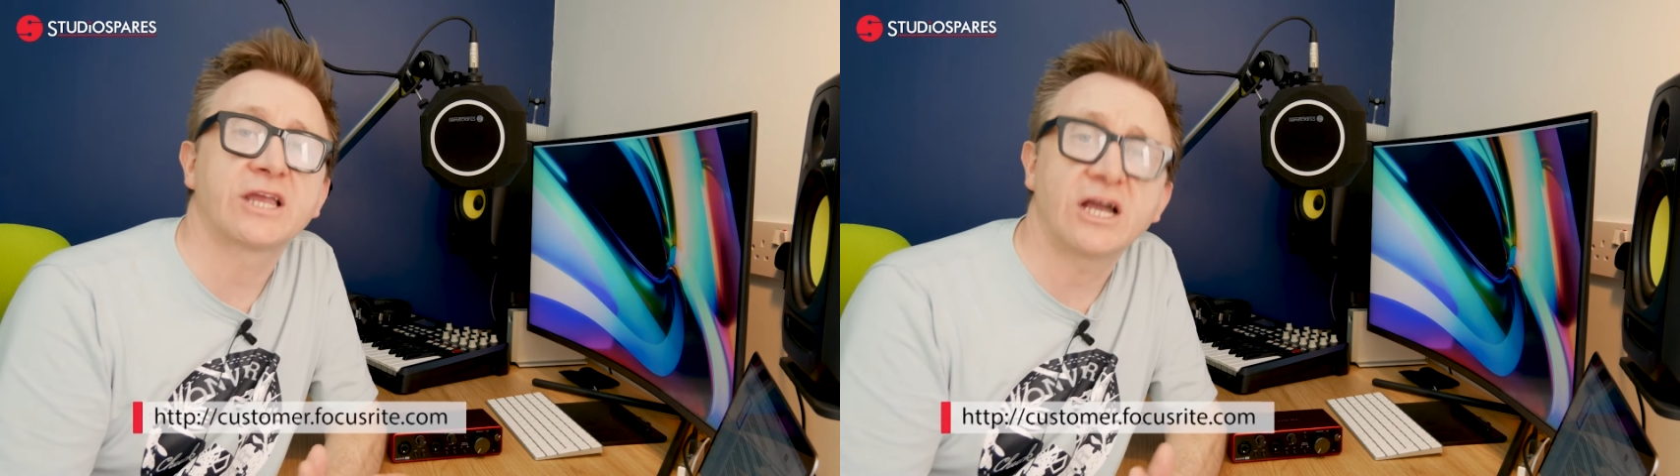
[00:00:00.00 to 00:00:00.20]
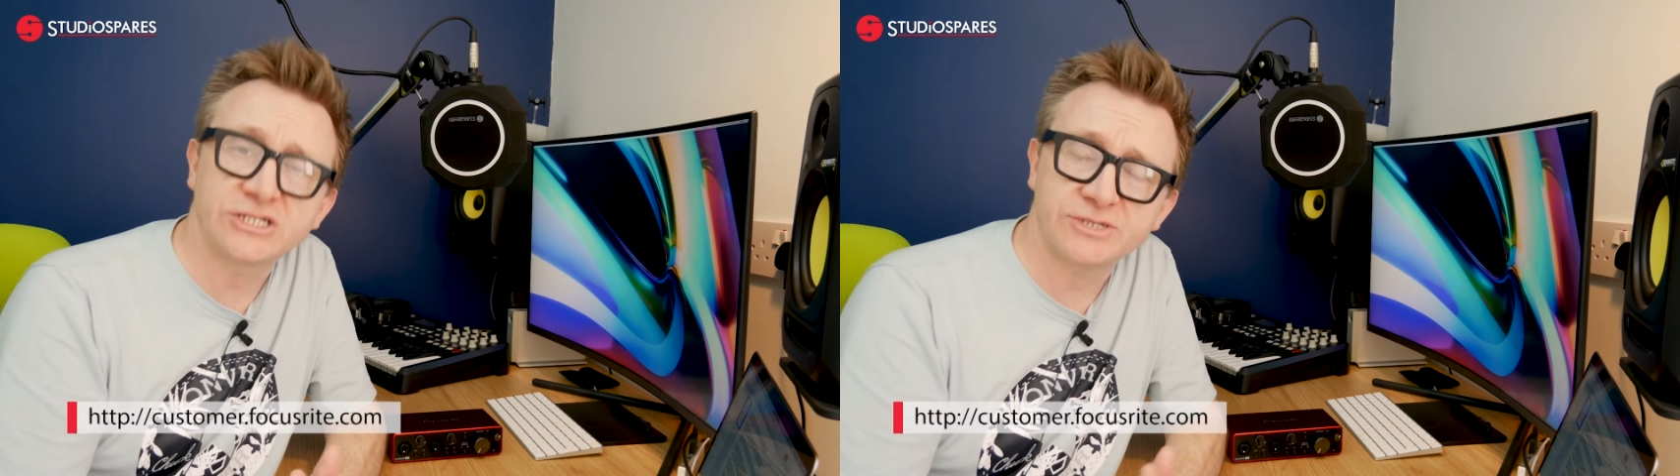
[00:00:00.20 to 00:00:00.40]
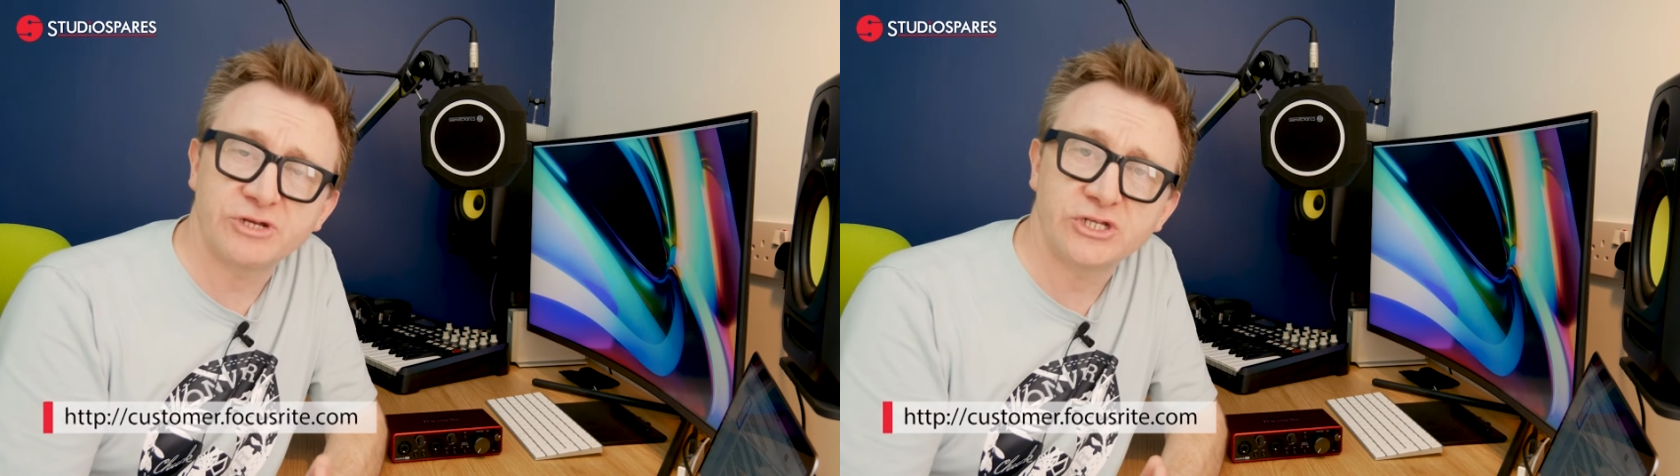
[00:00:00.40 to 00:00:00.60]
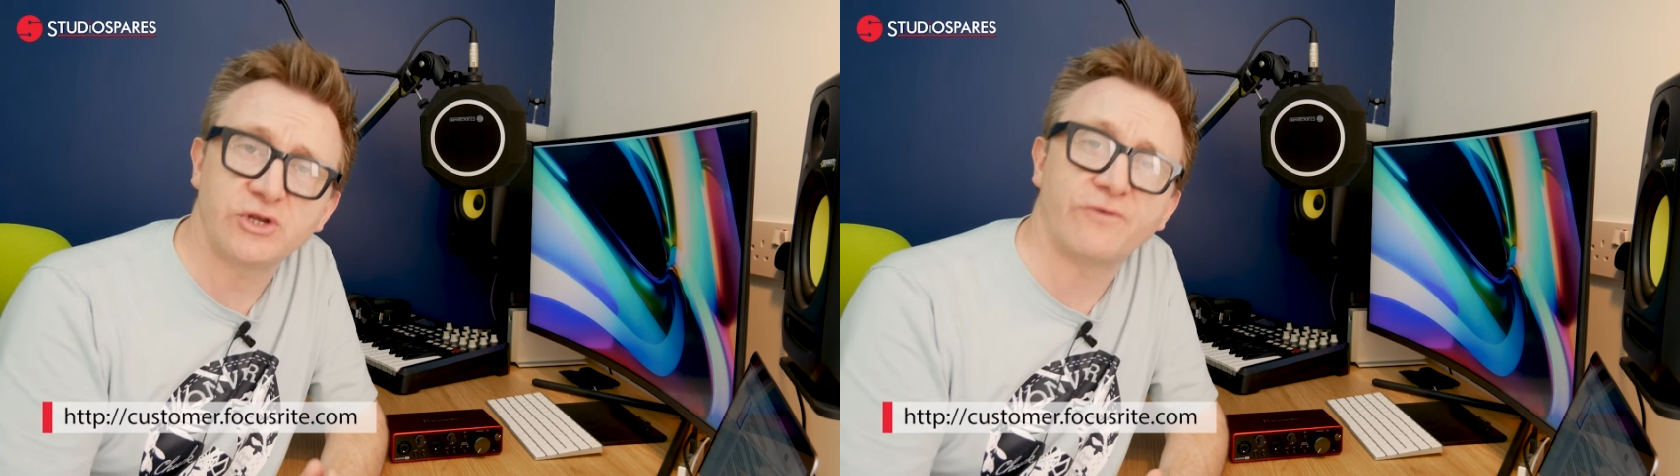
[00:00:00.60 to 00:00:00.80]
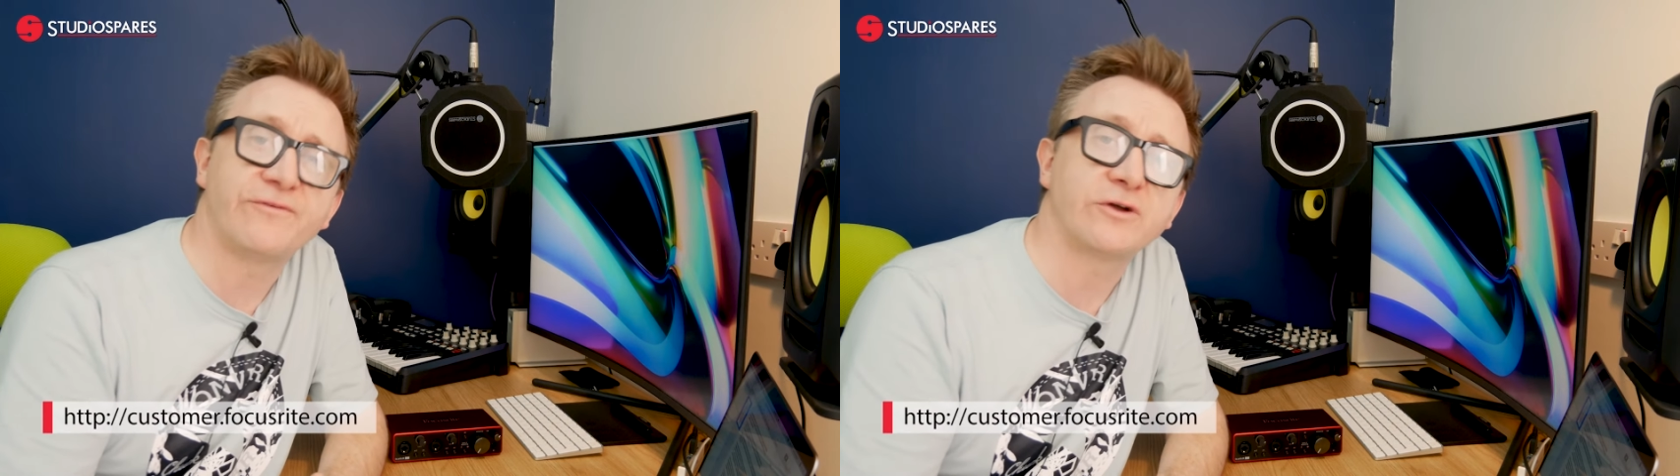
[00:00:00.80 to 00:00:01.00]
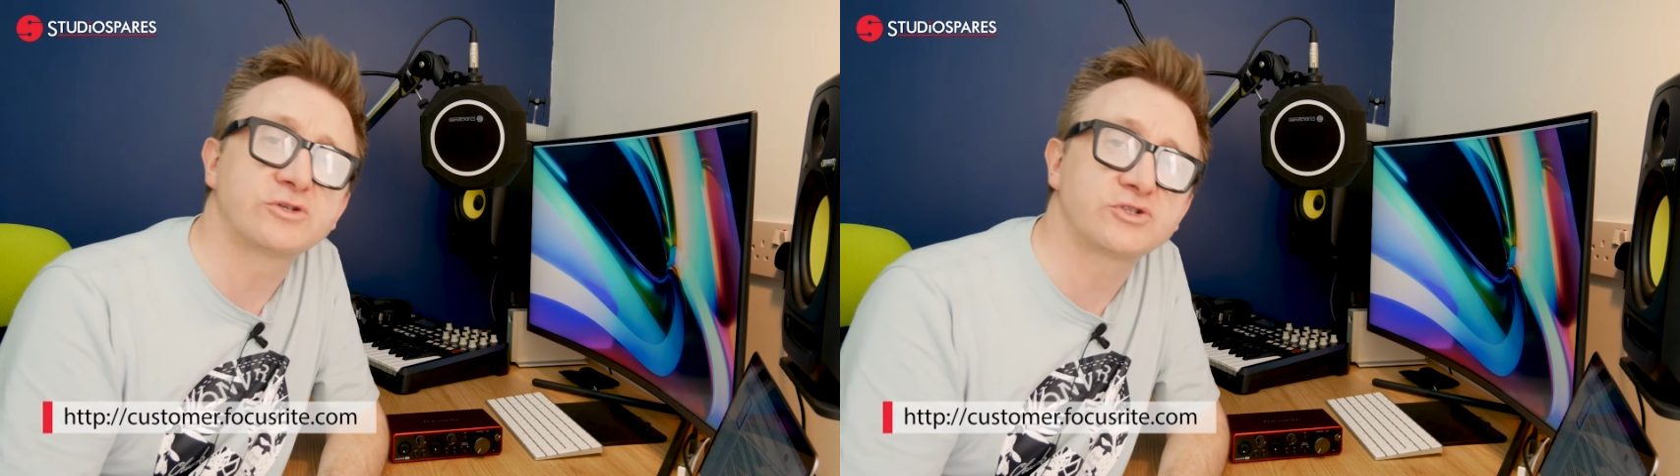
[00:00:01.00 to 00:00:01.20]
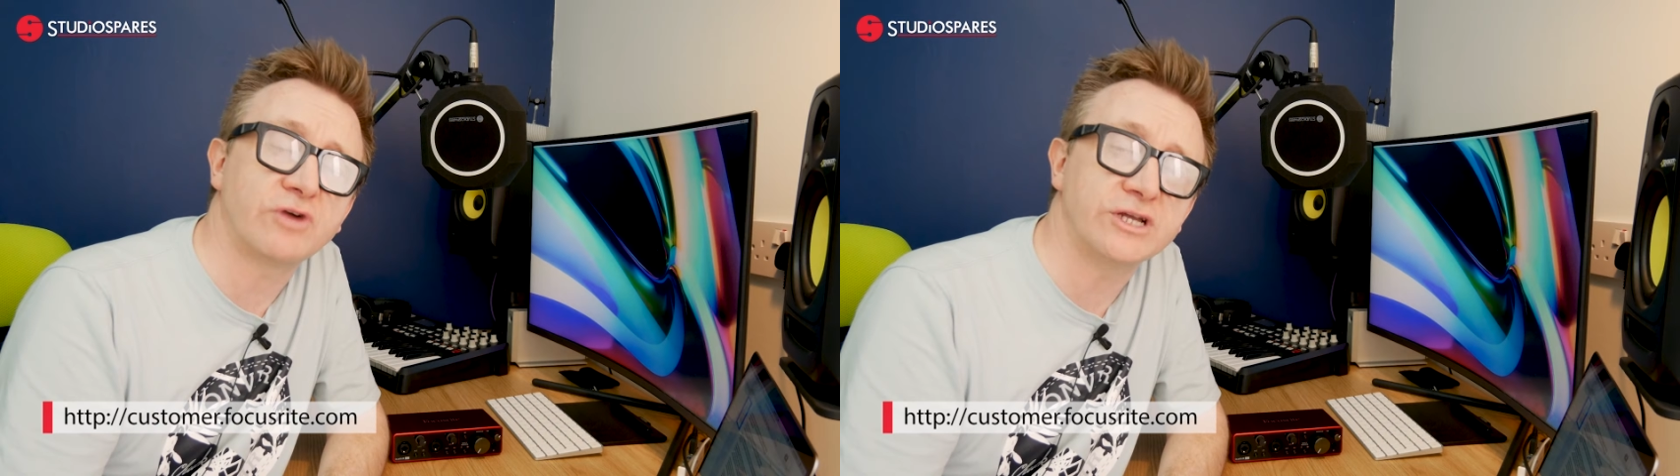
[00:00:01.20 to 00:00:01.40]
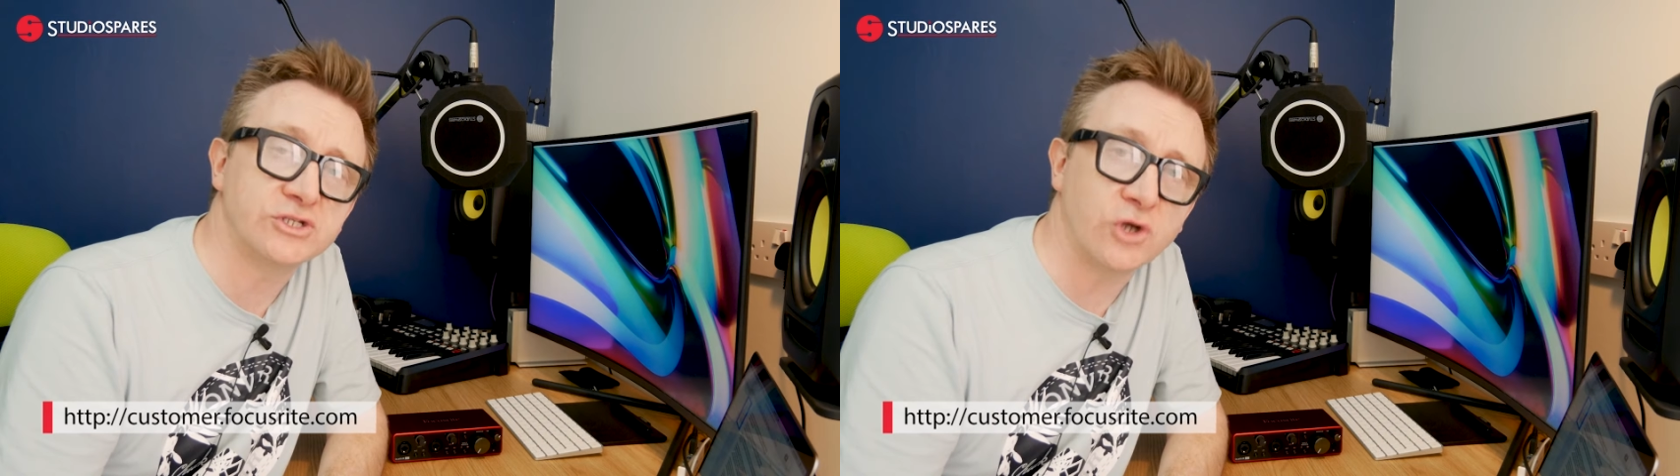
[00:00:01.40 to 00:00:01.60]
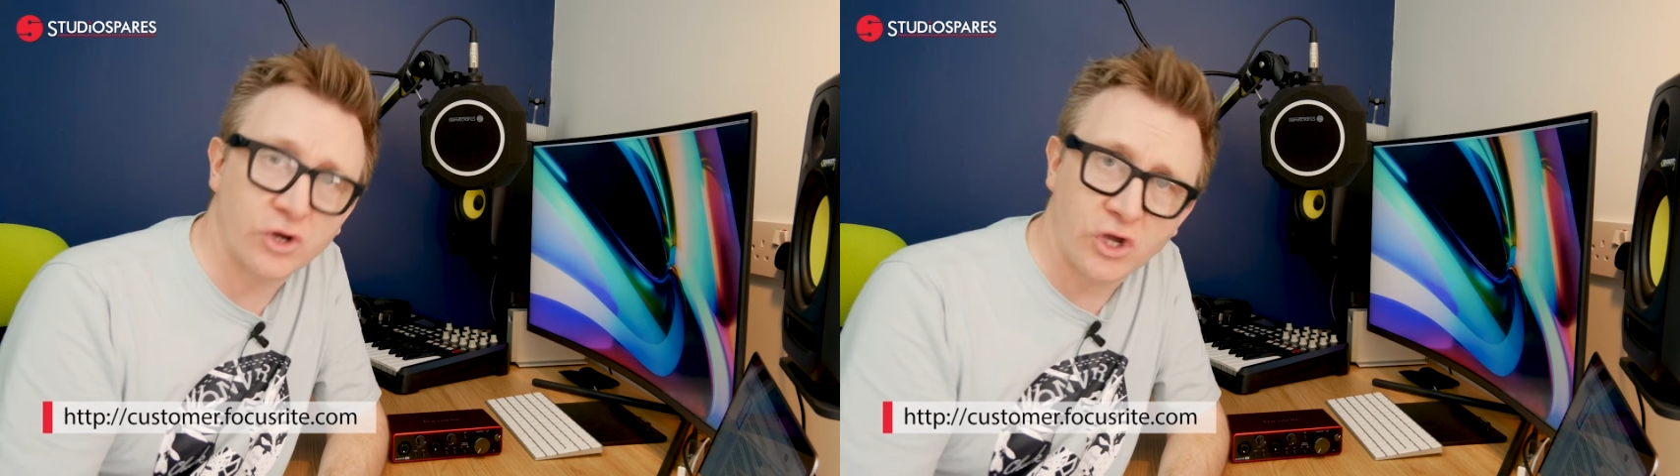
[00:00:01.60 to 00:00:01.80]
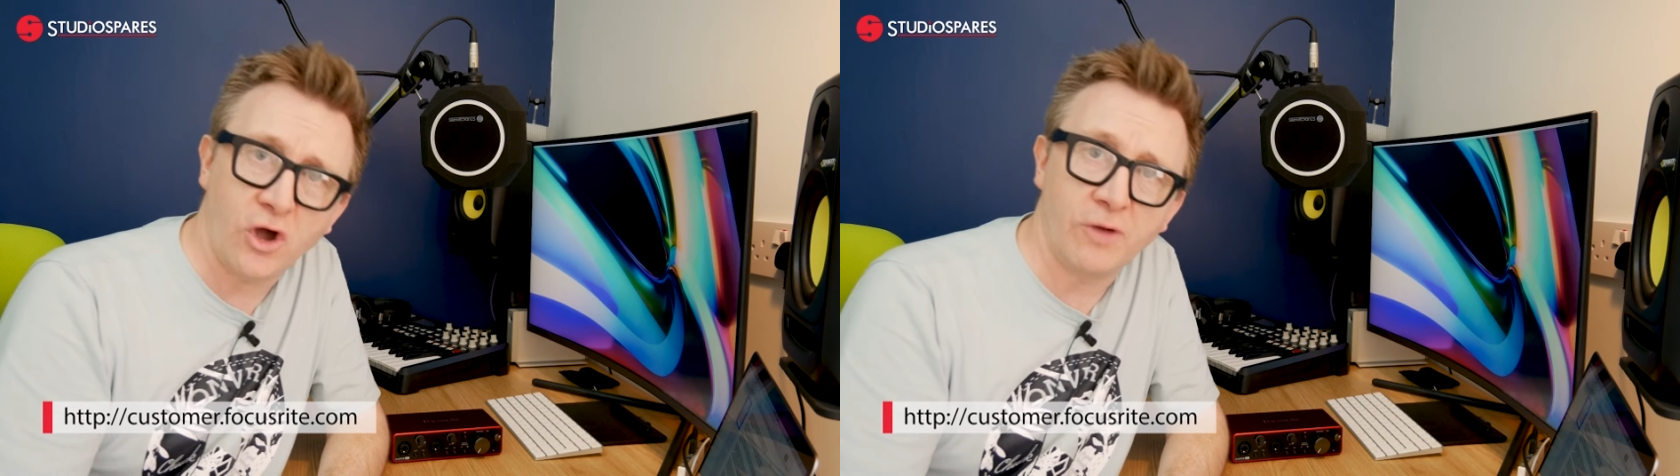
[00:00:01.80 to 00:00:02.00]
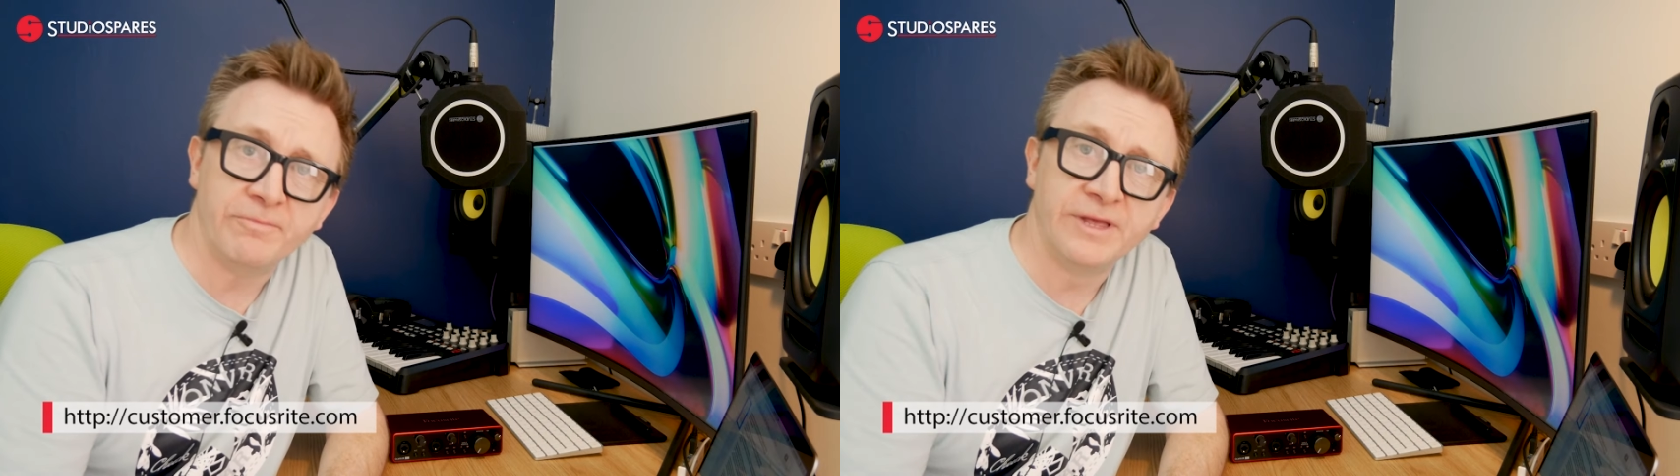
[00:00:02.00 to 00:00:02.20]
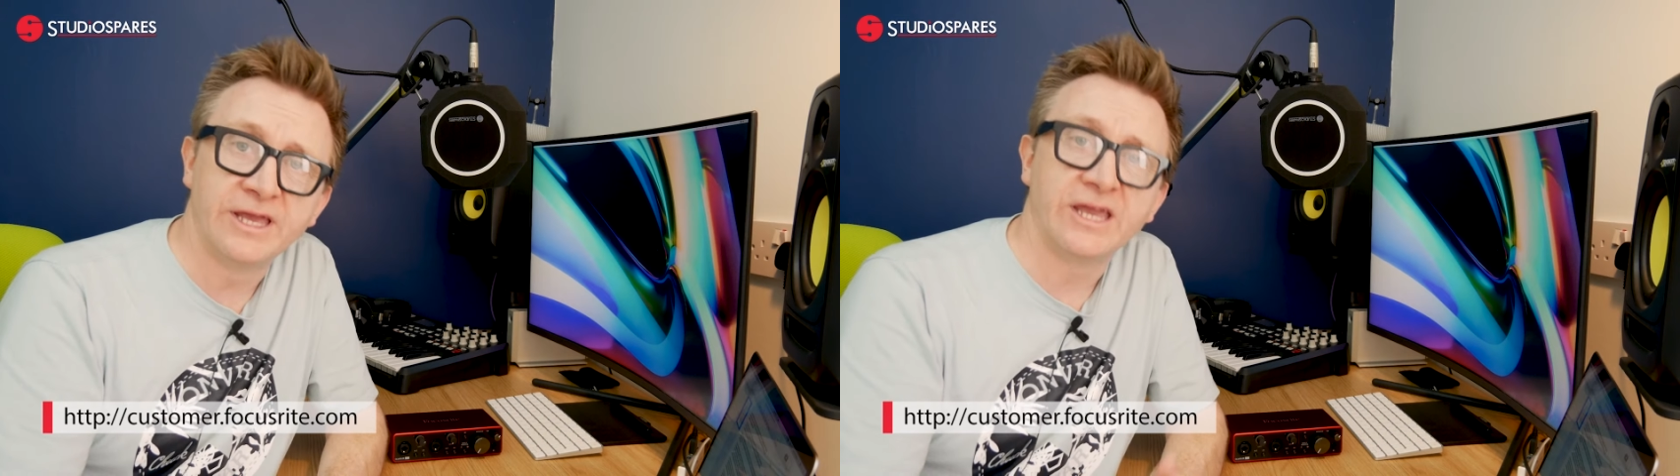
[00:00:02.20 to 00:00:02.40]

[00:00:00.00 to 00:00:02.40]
customer.focusrite.com.